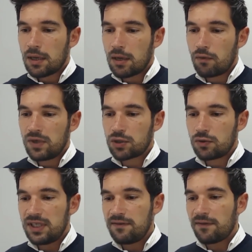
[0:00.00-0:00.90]
which could
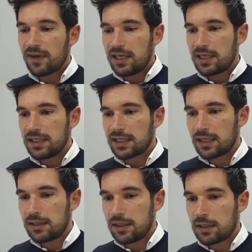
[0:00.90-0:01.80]
inflate
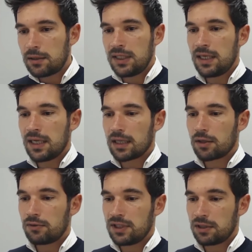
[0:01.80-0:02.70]
inside the
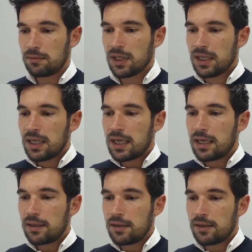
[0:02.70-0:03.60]
aneurysm
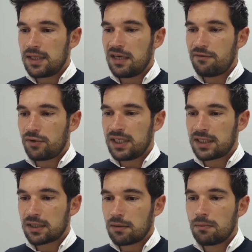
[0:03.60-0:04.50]
and delivering
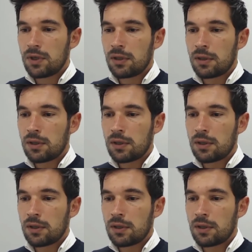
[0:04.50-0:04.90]
some